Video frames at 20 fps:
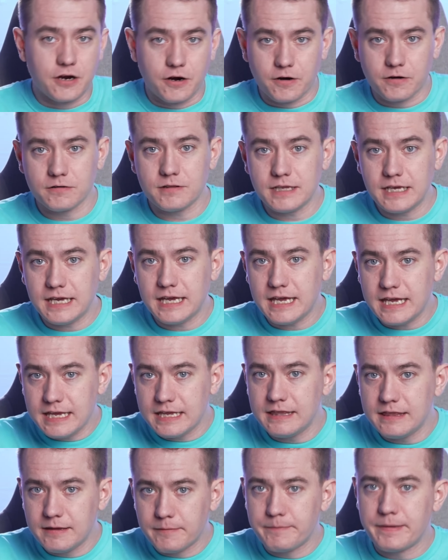currently
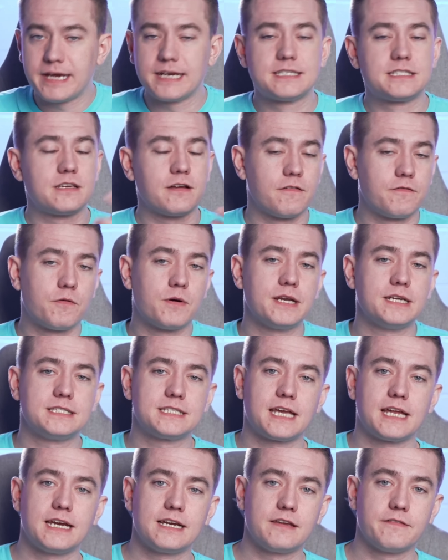in the mix of when
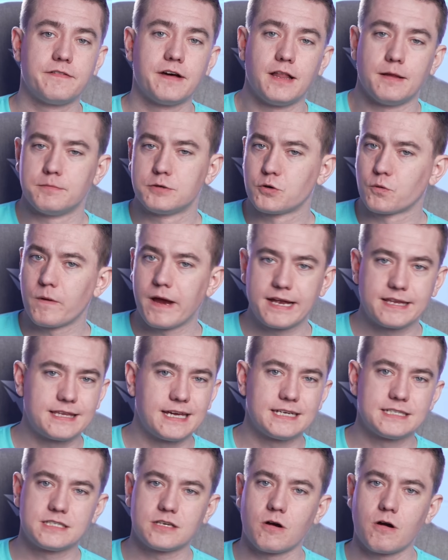it's getting developed.
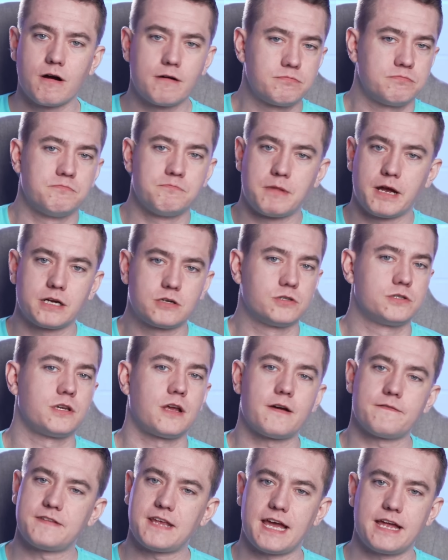DirectSR,
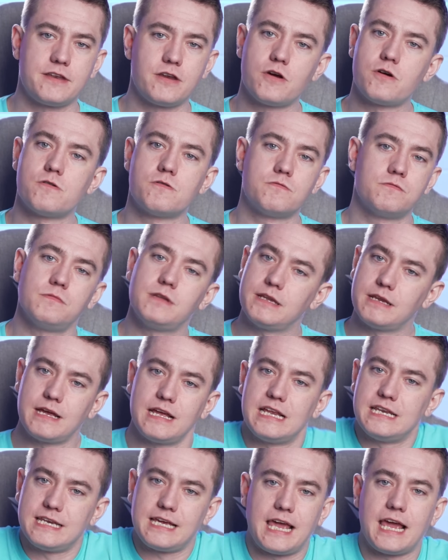Microsoft had no
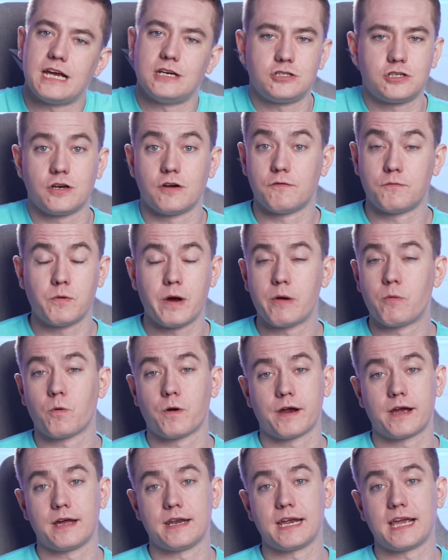indication of when
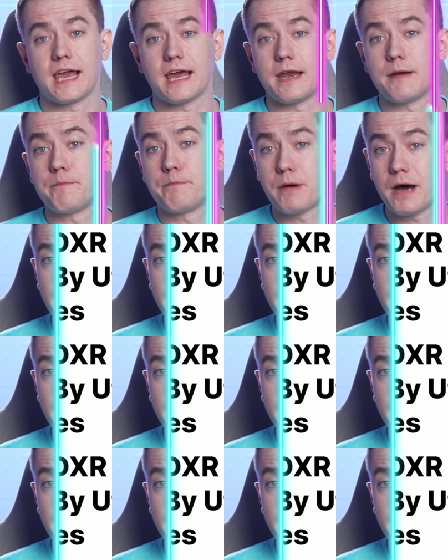we're going to get it.